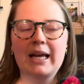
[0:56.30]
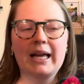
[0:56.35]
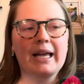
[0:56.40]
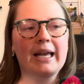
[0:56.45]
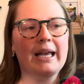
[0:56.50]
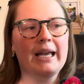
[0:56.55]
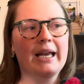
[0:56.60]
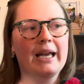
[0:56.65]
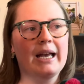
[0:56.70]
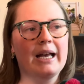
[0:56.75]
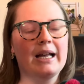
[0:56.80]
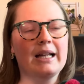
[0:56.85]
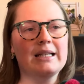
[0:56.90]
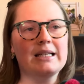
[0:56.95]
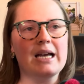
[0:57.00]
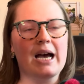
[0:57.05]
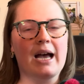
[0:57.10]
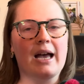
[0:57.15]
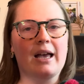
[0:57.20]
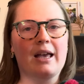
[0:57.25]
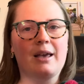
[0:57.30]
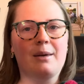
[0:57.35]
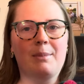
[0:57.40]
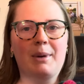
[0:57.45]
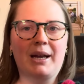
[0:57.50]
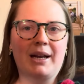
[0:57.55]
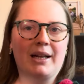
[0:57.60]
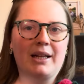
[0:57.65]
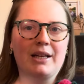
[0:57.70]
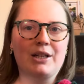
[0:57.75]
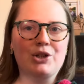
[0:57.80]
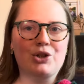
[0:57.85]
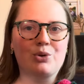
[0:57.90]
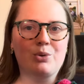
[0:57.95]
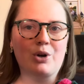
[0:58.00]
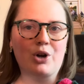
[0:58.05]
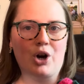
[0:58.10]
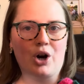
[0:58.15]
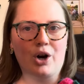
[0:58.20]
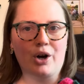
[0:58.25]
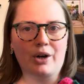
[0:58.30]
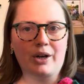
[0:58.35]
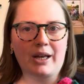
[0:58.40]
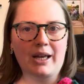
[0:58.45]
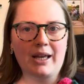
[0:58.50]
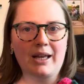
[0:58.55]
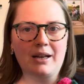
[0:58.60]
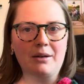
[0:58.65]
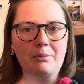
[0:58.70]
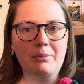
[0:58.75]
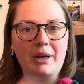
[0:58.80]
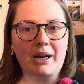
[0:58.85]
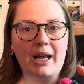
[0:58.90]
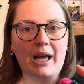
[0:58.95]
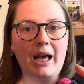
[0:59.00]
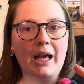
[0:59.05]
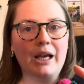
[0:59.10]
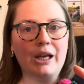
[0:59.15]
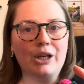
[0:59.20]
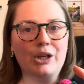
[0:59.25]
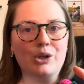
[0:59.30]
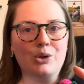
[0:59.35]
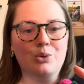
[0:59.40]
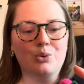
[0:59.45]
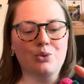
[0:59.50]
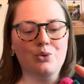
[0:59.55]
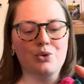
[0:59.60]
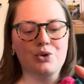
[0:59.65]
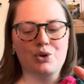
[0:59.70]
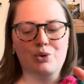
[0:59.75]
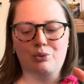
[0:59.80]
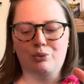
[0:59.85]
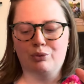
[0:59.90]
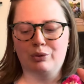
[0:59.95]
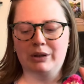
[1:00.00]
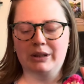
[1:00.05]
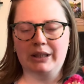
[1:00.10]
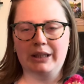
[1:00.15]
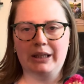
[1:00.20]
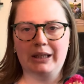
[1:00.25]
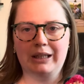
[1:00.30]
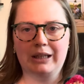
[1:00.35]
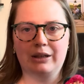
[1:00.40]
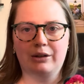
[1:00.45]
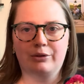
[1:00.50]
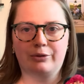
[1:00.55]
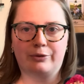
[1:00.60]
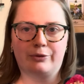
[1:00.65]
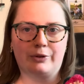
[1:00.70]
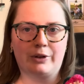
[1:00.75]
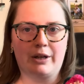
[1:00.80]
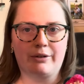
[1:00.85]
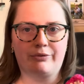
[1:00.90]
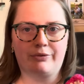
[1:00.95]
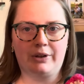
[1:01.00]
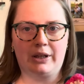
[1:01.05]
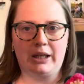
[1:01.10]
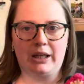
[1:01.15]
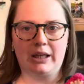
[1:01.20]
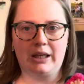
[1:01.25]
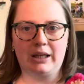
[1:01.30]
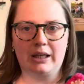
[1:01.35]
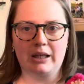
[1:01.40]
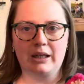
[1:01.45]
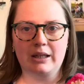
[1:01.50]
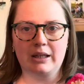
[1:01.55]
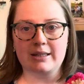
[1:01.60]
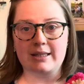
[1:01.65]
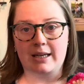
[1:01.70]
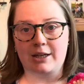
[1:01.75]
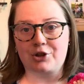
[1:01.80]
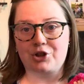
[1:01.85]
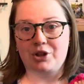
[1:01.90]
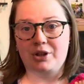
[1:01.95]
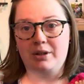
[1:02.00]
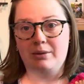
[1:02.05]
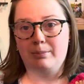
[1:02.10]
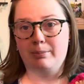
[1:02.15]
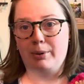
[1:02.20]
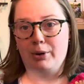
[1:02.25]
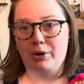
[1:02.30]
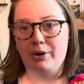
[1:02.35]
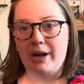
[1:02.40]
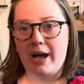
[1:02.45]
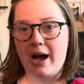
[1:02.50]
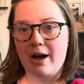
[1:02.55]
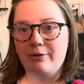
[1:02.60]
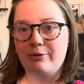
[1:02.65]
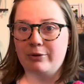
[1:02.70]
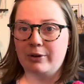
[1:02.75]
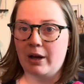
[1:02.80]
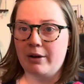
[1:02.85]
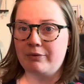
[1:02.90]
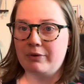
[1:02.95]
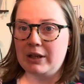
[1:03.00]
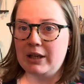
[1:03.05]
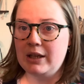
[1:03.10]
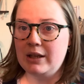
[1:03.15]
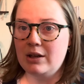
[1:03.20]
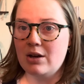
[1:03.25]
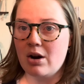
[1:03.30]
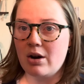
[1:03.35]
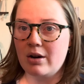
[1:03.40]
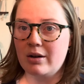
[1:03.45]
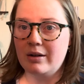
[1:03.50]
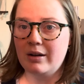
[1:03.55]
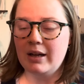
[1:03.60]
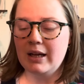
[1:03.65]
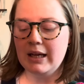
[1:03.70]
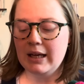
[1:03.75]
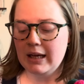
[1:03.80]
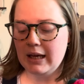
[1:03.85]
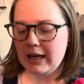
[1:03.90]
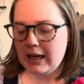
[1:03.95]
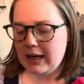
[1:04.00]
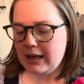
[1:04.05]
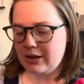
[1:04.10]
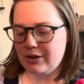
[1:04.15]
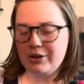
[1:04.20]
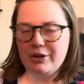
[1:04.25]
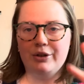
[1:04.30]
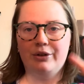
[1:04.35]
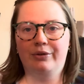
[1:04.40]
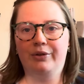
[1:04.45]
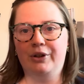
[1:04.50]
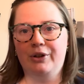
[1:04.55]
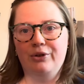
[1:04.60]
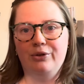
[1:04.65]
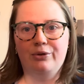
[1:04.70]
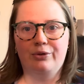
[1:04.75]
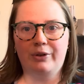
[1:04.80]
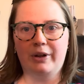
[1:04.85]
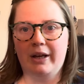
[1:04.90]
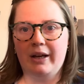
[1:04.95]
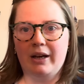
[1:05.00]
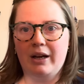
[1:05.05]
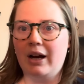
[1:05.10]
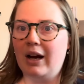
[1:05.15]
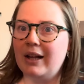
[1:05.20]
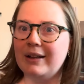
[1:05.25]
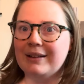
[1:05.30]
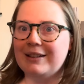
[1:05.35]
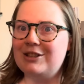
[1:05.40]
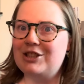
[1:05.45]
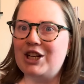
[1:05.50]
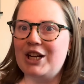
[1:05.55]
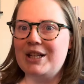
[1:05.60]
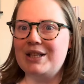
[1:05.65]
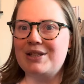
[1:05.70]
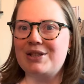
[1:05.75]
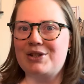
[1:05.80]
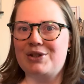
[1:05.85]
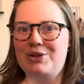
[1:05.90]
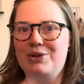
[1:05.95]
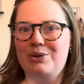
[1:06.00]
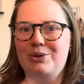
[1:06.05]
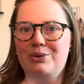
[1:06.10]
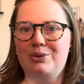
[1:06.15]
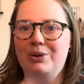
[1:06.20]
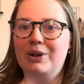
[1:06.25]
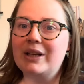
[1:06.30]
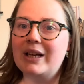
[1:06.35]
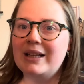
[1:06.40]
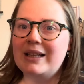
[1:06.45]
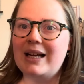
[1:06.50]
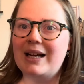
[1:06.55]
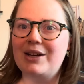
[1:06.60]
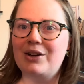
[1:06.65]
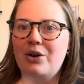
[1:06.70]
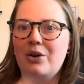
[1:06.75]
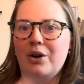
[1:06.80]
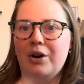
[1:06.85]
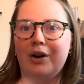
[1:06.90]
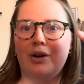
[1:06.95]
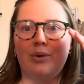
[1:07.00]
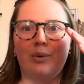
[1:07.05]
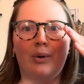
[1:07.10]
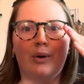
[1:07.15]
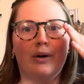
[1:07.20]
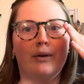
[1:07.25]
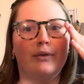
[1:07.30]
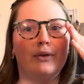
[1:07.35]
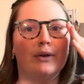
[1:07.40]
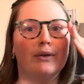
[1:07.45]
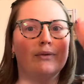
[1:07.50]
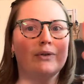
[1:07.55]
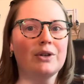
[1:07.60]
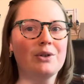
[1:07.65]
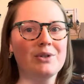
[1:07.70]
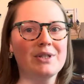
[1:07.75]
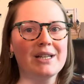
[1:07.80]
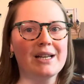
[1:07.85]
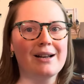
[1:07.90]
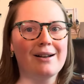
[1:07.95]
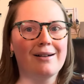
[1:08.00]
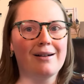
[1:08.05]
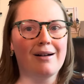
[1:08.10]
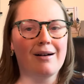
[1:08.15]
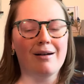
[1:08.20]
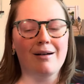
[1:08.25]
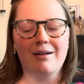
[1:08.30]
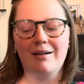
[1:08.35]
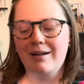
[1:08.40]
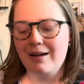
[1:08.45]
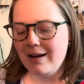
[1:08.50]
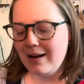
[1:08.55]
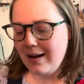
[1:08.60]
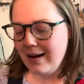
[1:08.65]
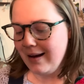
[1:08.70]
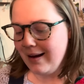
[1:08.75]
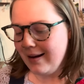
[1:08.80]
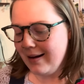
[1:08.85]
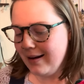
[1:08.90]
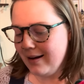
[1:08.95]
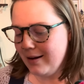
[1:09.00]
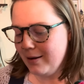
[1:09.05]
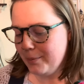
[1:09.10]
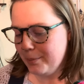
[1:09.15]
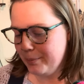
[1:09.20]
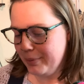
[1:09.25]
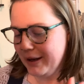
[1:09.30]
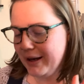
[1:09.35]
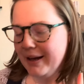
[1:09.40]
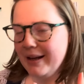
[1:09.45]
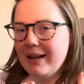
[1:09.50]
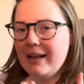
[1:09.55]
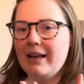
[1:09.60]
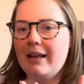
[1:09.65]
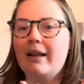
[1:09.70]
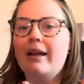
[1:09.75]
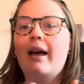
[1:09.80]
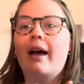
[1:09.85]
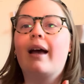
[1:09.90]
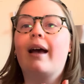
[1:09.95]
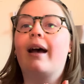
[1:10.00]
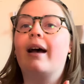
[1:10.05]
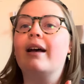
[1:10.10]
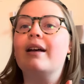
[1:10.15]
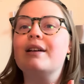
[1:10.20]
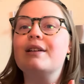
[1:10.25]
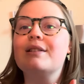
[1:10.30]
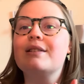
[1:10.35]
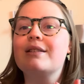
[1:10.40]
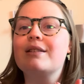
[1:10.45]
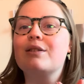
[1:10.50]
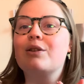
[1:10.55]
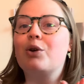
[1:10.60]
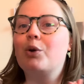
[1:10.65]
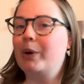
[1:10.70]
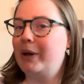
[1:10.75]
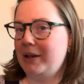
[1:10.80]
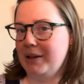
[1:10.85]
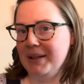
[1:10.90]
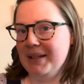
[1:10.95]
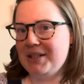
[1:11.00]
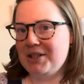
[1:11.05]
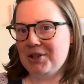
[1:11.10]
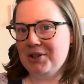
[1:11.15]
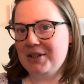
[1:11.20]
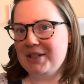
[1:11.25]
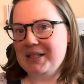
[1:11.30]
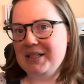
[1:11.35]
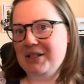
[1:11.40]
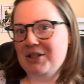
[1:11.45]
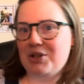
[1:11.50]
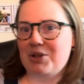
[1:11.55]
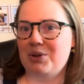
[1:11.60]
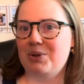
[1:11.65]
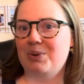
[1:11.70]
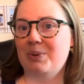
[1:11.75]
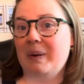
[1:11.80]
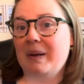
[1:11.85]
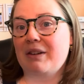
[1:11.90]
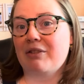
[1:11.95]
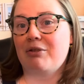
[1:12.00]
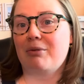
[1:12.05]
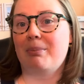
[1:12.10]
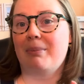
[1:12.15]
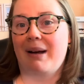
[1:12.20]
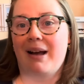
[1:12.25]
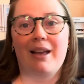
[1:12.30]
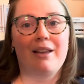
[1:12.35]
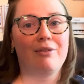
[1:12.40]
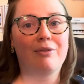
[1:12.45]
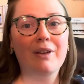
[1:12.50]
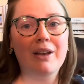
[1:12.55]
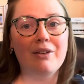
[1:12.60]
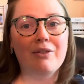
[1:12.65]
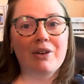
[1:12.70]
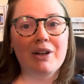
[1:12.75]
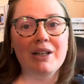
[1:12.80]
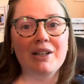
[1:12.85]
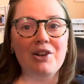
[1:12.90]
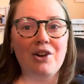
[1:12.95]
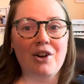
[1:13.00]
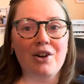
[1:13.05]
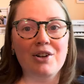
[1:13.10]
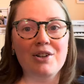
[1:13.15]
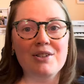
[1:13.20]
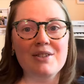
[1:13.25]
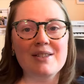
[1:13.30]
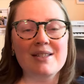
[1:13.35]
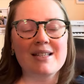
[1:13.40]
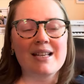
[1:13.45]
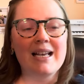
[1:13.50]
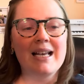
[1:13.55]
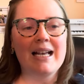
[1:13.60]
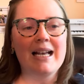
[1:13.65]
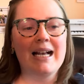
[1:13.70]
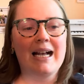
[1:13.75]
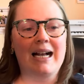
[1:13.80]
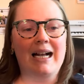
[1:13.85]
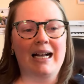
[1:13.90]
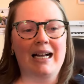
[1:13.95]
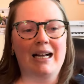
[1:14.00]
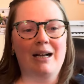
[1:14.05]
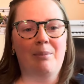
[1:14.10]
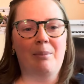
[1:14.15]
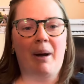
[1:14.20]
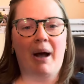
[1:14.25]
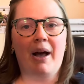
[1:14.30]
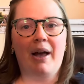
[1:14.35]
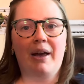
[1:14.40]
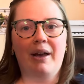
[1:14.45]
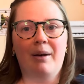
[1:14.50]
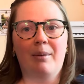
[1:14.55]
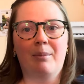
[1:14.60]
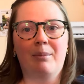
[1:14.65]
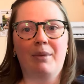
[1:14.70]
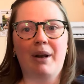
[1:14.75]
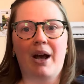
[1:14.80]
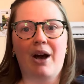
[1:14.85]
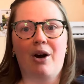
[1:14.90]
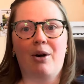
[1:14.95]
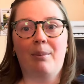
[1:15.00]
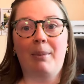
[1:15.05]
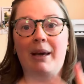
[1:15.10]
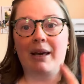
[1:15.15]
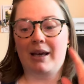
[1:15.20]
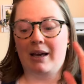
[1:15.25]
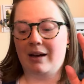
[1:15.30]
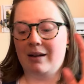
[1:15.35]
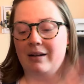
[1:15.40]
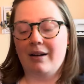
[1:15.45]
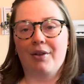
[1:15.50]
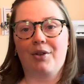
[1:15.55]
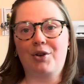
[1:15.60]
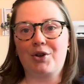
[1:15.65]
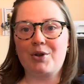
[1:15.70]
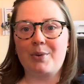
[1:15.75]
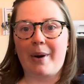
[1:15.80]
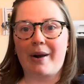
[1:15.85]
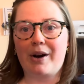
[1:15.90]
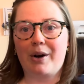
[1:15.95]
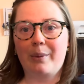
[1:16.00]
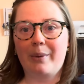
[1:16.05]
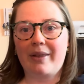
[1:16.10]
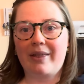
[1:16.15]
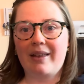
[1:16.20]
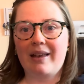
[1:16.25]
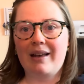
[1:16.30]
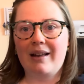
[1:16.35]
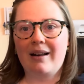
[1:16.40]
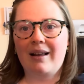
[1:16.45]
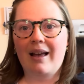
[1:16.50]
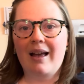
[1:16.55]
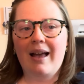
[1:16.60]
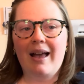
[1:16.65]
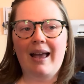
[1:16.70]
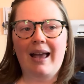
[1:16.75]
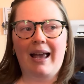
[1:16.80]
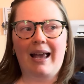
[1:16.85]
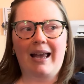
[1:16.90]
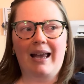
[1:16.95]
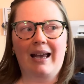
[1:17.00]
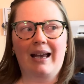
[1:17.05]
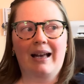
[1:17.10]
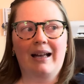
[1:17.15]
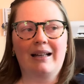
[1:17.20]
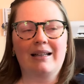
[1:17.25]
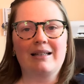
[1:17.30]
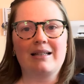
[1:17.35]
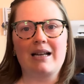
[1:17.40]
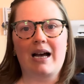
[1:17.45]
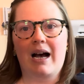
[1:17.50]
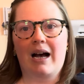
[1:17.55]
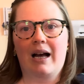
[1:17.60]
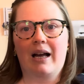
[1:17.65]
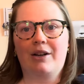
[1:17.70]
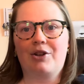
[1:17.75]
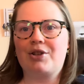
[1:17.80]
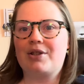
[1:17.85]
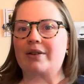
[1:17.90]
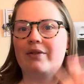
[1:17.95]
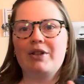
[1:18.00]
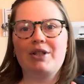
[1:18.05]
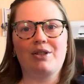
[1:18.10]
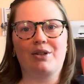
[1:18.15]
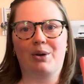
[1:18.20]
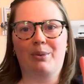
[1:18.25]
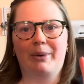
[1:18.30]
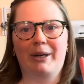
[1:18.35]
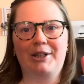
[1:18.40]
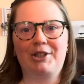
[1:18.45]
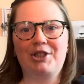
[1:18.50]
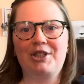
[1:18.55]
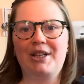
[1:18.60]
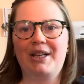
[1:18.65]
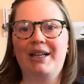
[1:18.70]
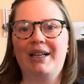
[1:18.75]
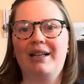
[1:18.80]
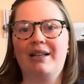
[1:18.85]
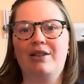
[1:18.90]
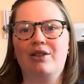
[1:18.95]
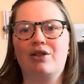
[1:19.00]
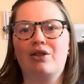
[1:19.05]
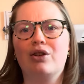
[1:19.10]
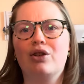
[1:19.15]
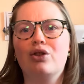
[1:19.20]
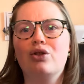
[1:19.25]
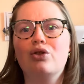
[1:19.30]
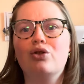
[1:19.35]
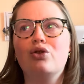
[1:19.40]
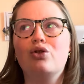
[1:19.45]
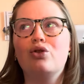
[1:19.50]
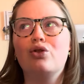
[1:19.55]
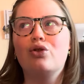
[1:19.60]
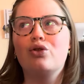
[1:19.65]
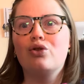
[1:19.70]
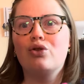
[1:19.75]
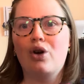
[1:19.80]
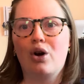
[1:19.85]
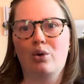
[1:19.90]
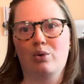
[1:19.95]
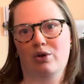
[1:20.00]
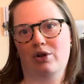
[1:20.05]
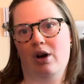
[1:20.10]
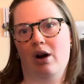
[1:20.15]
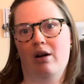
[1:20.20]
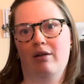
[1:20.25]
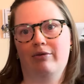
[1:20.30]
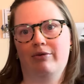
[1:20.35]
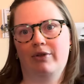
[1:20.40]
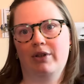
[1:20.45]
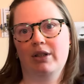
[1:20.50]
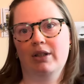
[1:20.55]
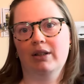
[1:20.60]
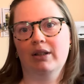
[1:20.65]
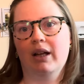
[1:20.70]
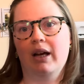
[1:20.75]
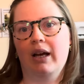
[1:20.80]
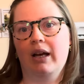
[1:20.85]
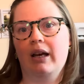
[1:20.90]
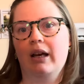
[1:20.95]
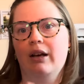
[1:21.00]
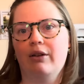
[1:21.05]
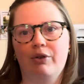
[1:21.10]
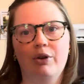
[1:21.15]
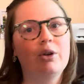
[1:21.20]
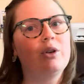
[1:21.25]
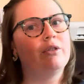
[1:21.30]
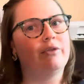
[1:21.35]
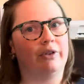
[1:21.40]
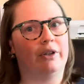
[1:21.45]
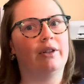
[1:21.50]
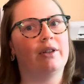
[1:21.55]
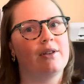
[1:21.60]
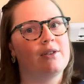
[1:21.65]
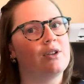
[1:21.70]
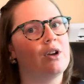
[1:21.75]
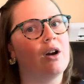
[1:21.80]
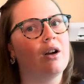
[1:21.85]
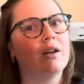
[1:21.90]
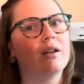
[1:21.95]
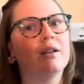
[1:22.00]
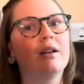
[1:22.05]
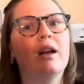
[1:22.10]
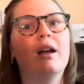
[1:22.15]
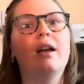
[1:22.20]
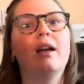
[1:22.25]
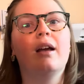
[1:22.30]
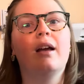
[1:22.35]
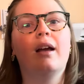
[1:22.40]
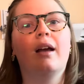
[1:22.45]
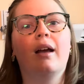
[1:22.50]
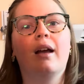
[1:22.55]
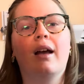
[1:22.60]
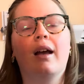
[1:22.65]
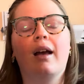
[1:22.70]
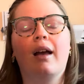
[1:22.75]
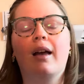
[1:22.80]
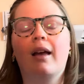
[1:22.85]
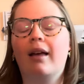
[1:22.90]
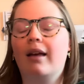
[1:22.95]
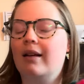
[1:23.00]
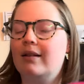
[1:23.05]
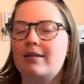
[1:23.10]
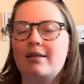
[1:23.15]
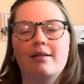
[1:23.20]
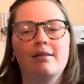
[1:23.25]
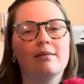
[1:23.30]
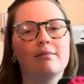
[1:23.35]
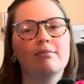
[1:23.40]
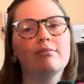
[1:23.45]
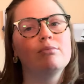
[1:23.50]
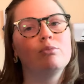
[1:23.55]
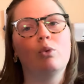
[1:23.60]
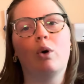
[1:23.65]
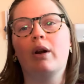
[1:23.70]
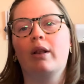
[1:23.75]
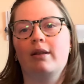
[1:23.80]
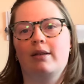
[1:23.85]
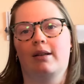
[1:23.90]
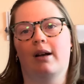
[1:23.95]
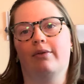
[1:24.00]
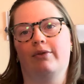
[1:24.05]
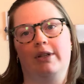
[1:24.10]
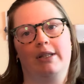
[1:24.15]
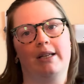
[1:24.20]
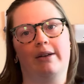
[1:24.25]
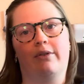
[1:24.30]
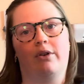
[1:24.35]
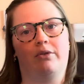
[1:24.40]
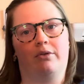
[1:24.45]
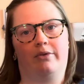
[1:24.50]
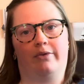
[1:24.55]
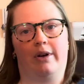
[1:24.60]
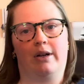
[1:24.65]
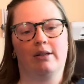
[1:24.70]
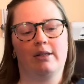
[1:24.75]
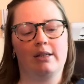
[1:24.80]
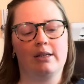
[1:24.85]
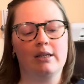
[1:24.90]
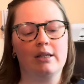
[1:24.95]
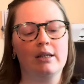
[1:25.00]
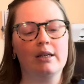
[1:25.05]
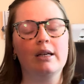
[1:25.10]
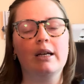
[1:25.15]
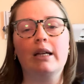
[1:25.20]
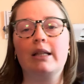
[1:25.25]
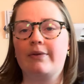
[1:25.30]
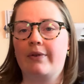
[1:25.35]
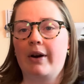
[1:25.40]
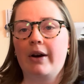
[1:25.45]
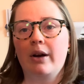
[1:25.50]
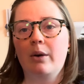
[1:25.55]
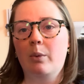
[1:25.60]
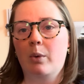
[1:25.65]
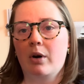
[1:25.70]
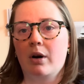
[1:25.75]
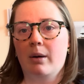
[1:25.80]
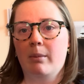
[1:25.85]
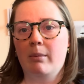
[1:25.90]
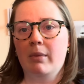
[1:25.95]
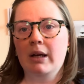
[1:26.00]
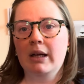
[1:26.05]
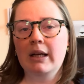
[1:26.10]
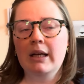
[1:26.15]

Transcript: and I made it into a cardigan, but I used really fluffy, actually bernat fluffy yarn. I don't know if you've like gotten the chance to look at that yarn or if you've used it at all, but it has quickly turned into one of my favorite yarns. I am now making another sweater with it, and I just love it so much. It is so soft. Like, if you could feel this yarn, it's one of the softest I've ever felt. It's very warm,